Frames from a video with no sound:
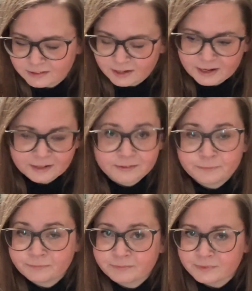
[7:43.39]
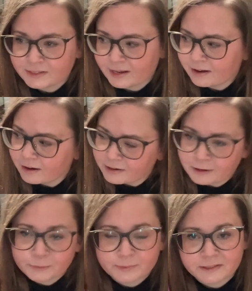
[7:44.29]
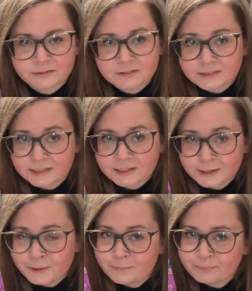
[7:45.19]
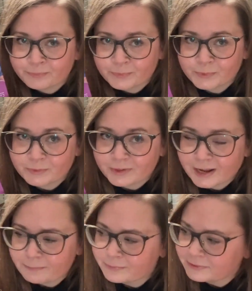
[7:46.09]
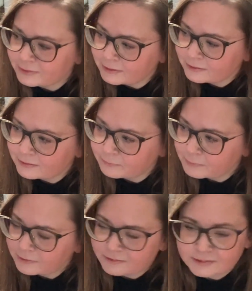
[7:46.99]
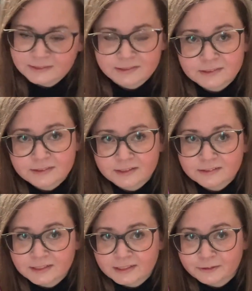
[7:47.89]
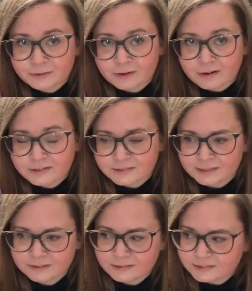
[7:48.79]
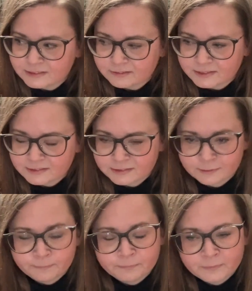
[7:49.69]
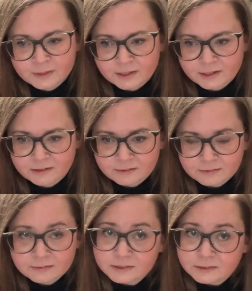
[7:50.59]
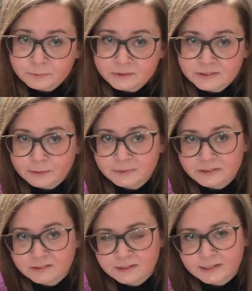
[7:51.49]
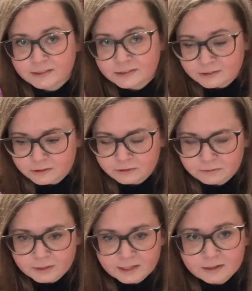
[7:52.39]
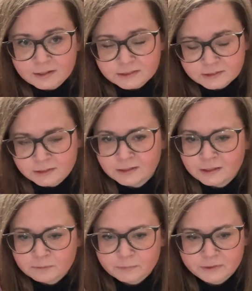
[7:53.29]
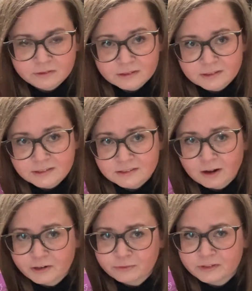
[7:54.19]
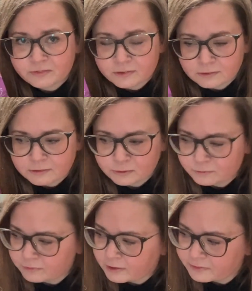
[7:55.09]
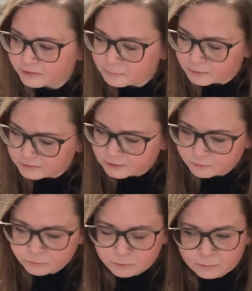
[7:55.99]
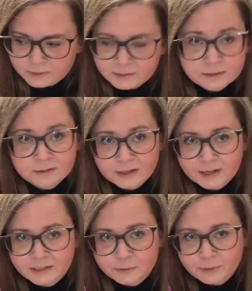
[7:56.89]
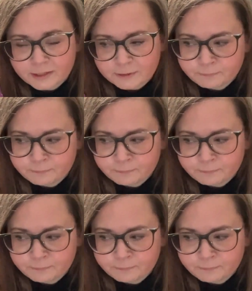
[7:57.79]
And yeah, I can't wait to see what will happen, because this is the second to last in the series. These books have been translated to English, but it's kind of difficult to find them outside of Norway anyway.